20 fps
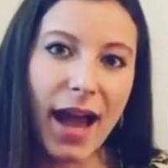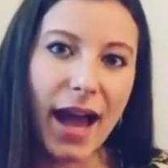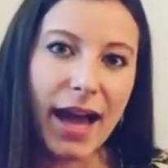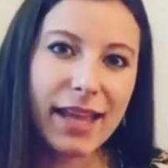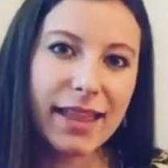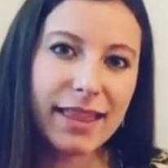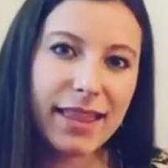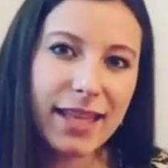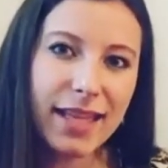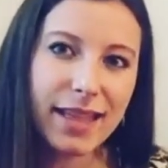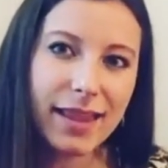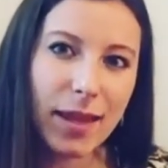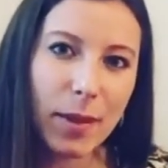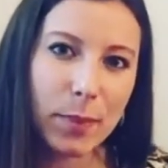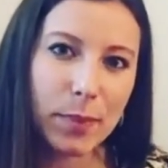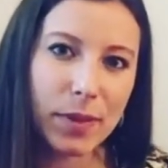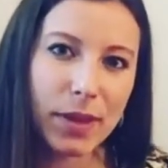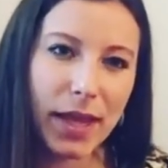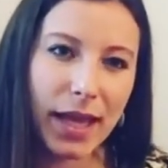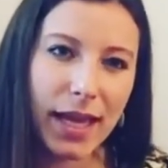I think
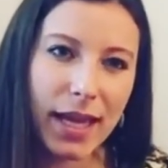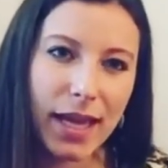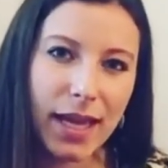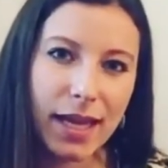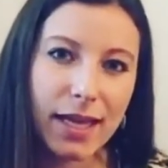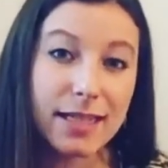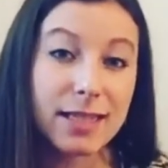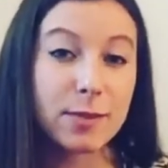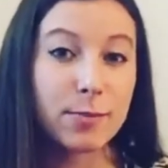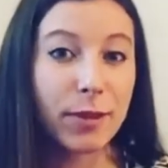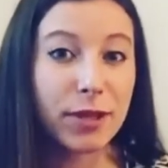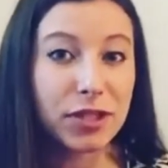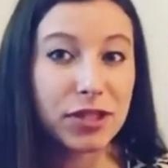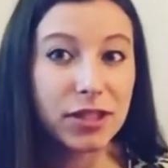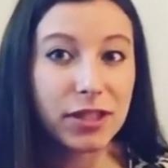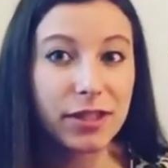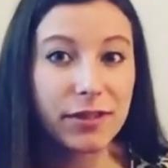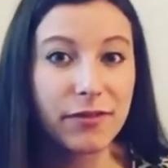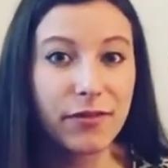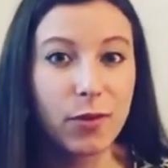that playing,
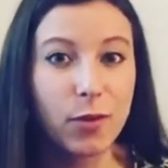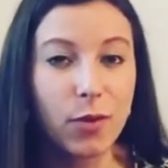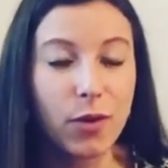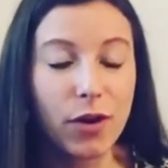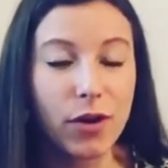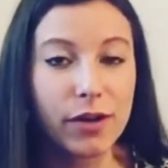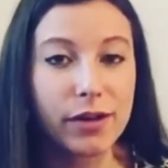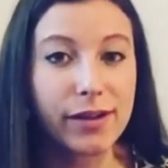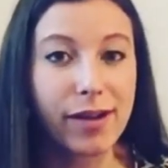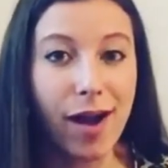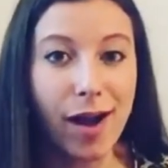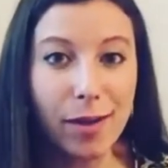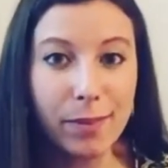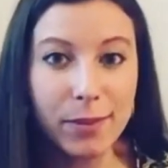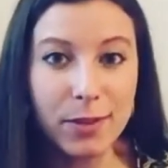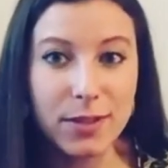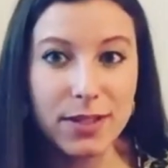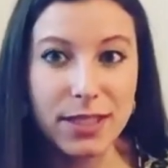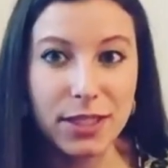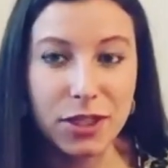especially for
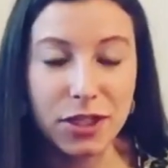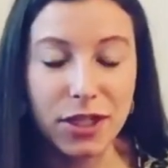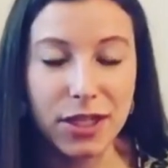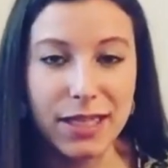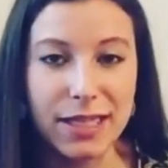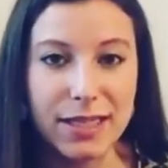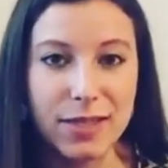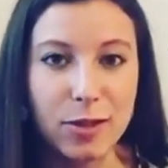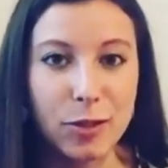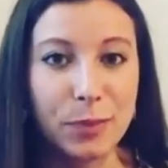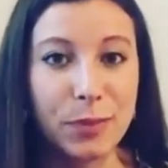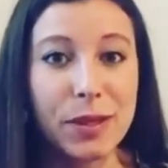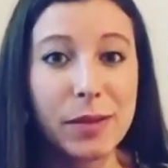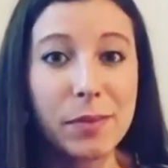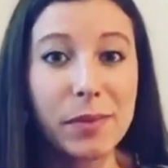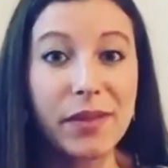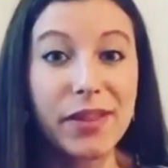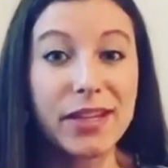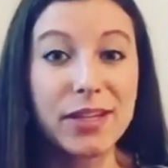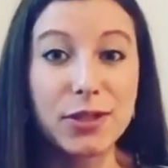non-musicians or
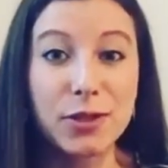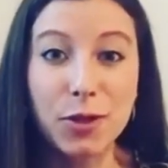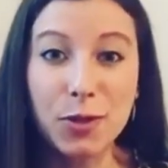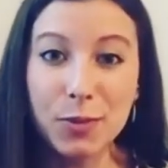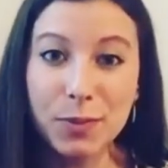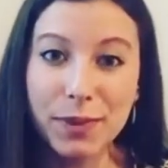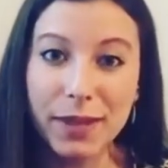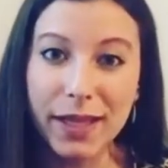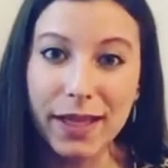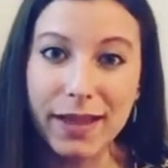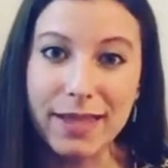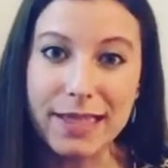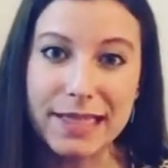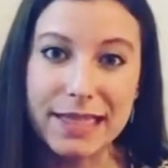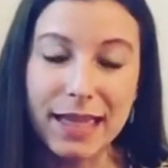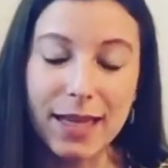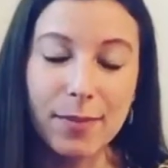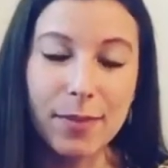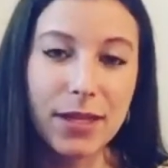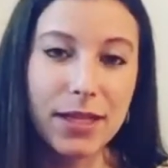people that don't play the
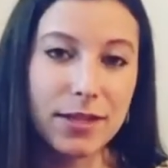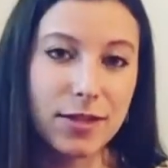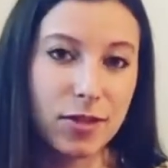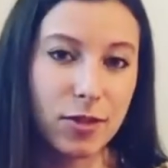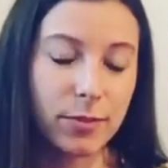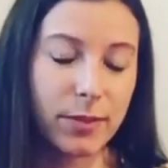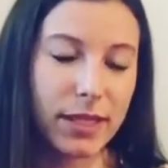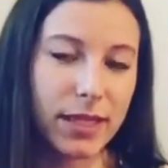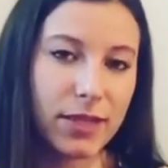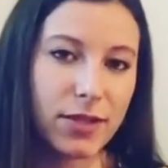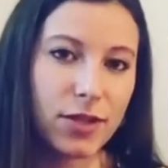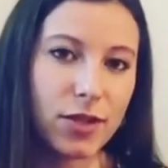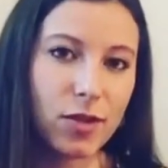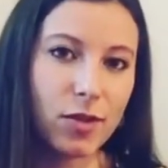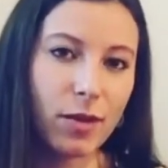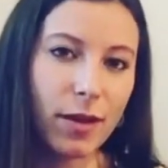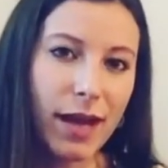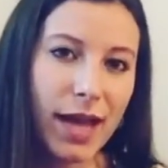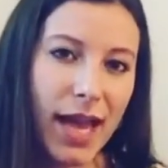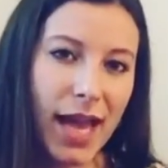same instrument as
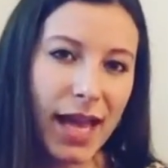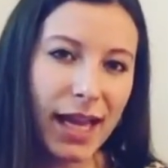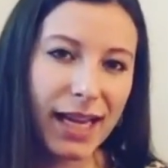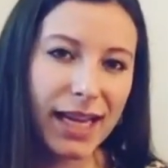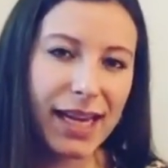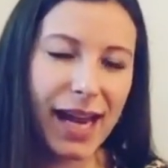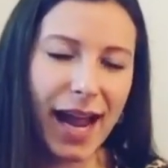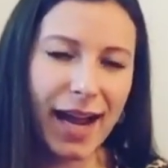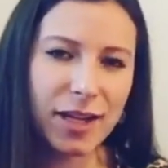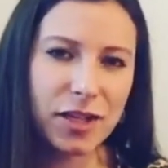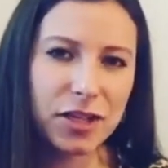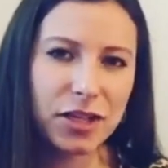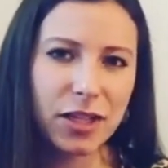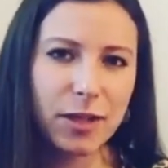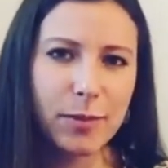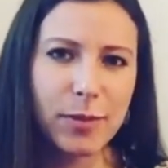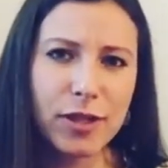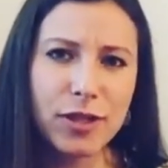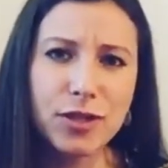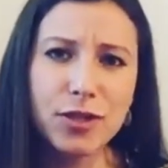you, can actually
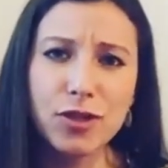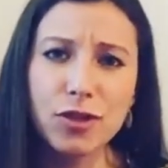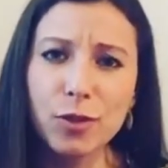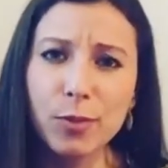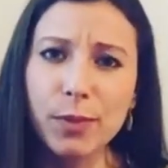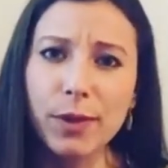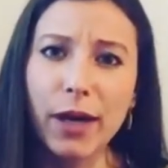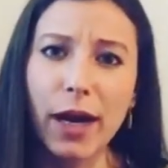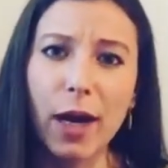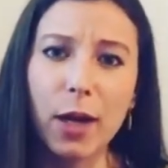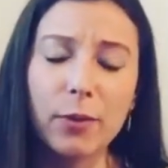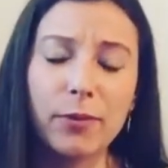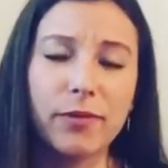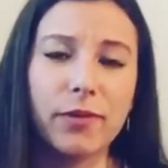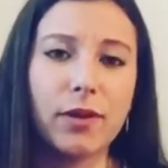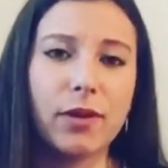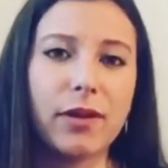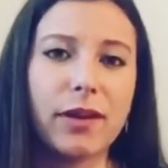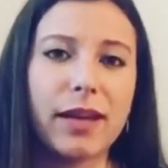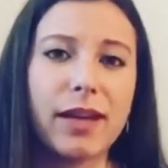be super
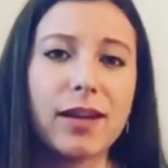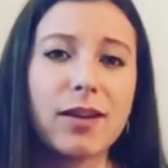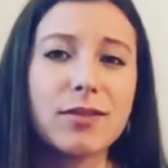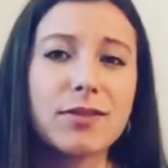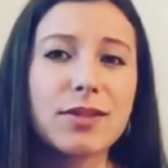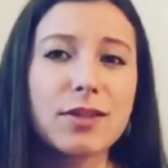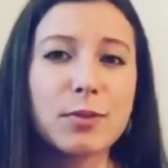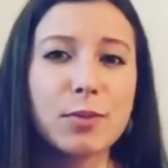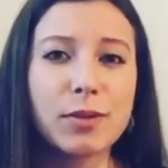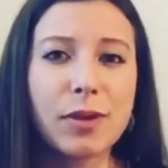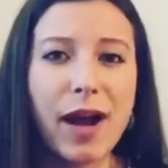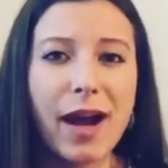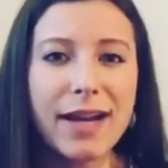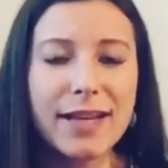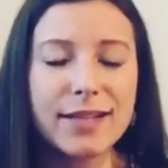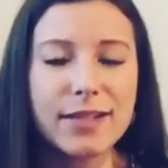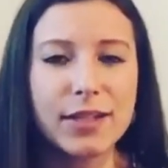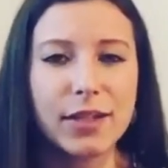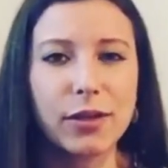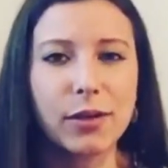helpful, and it'll
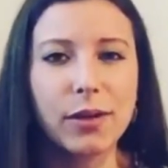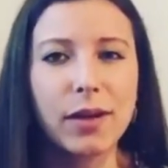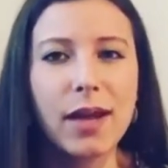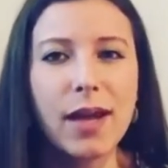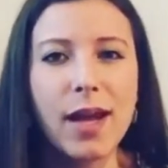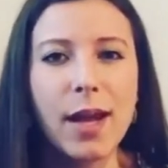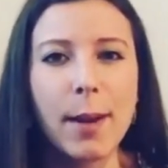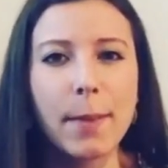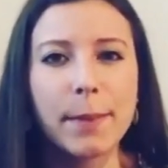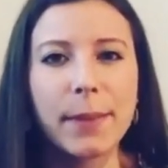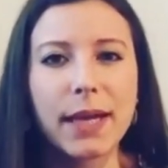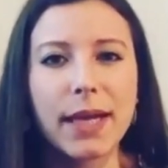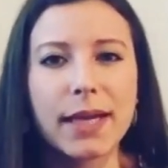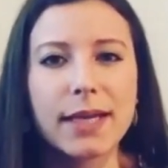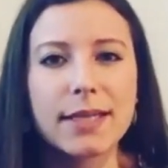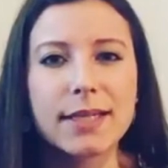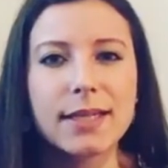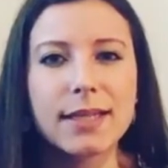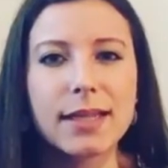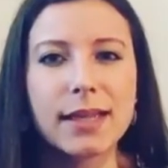surprise you
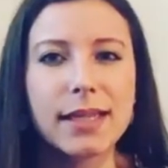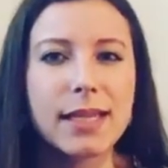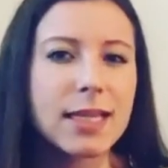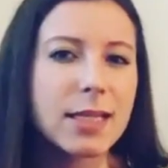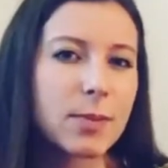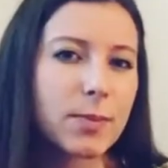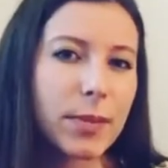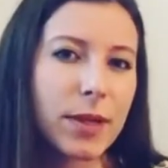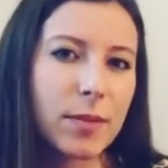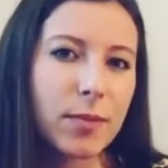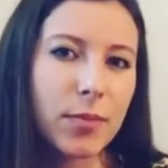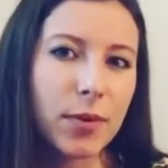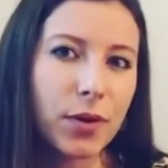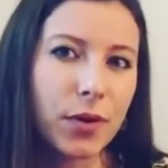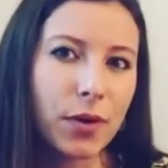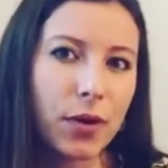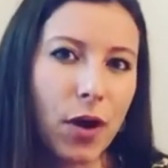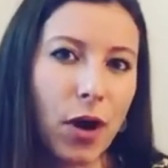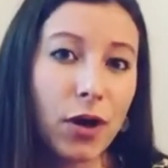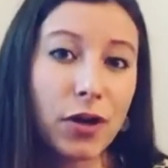because these
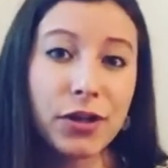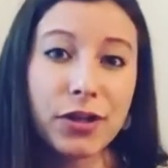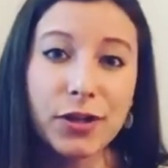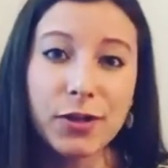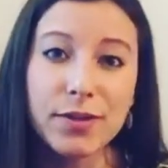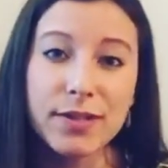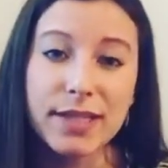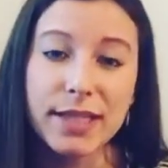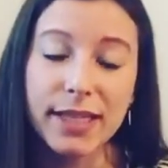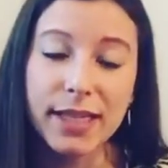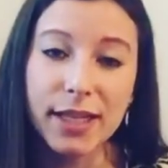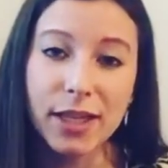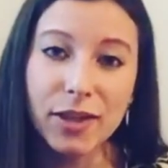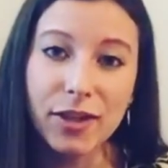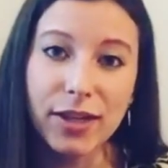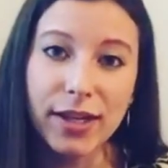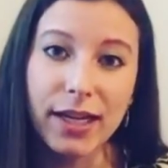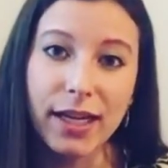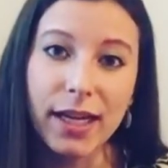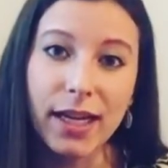people aren't used to
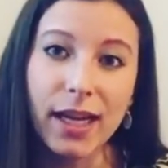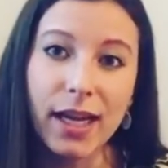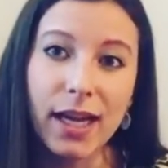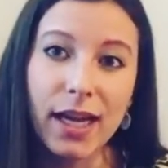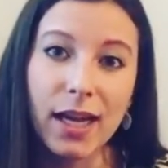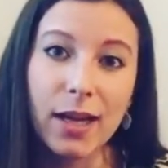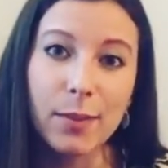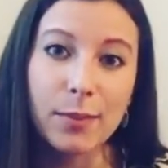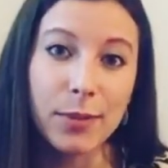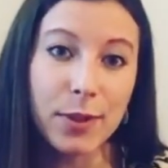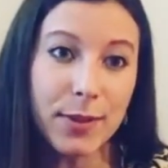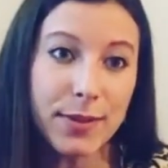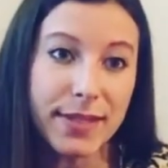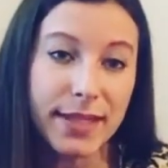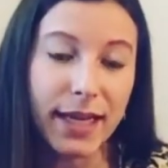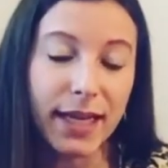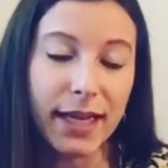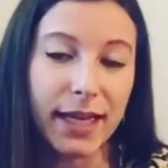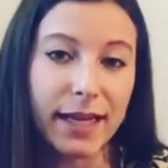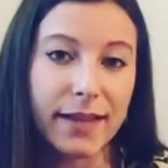hearing
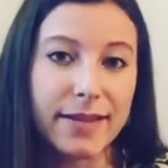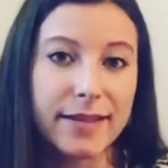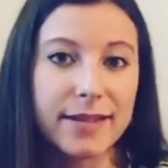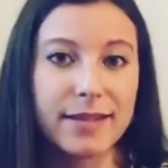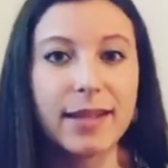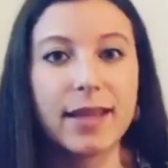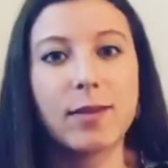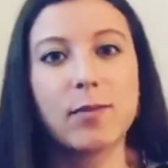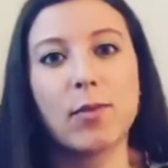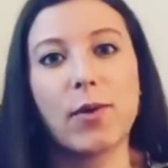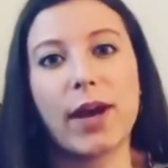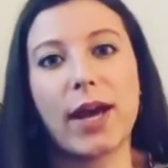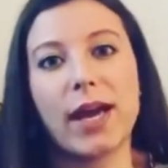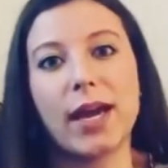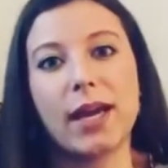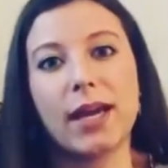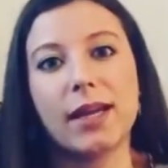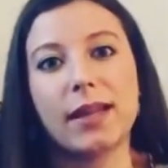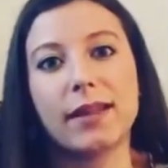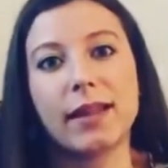music in the same
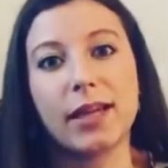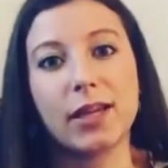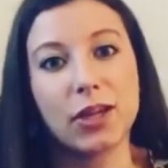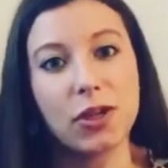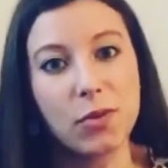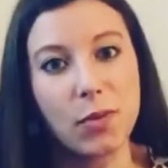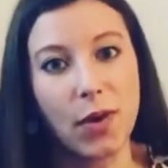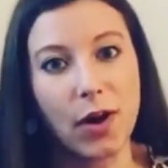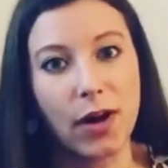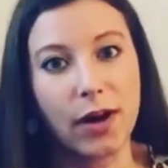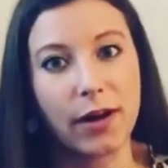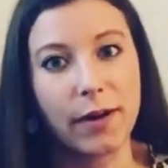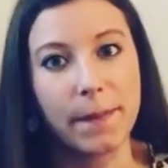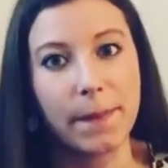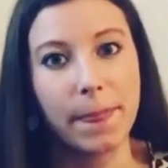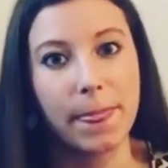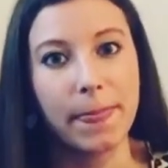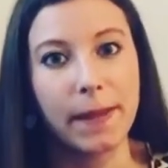way that you are.